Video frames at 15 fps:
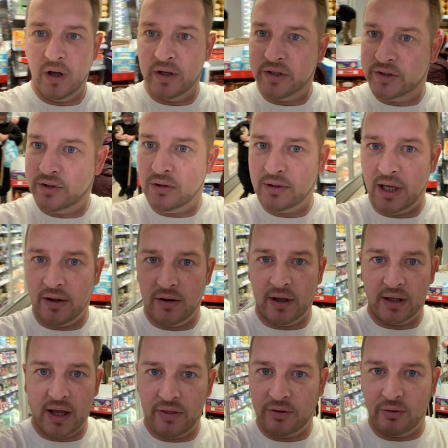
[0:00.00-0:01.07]
I
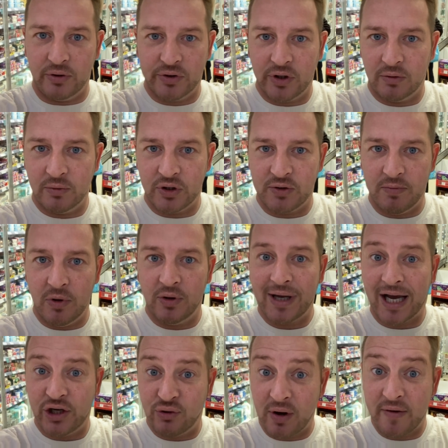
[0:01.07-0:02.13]
get through so much milk,
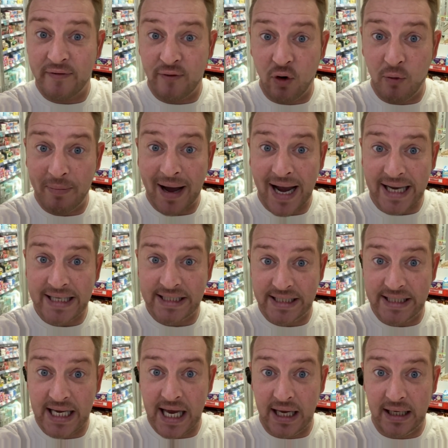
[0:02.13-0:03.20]
I drink 4 pints a
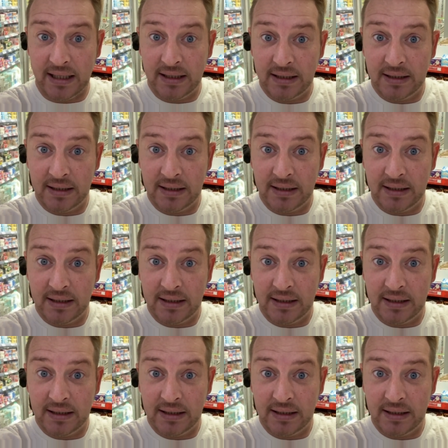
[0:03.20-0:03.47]
day.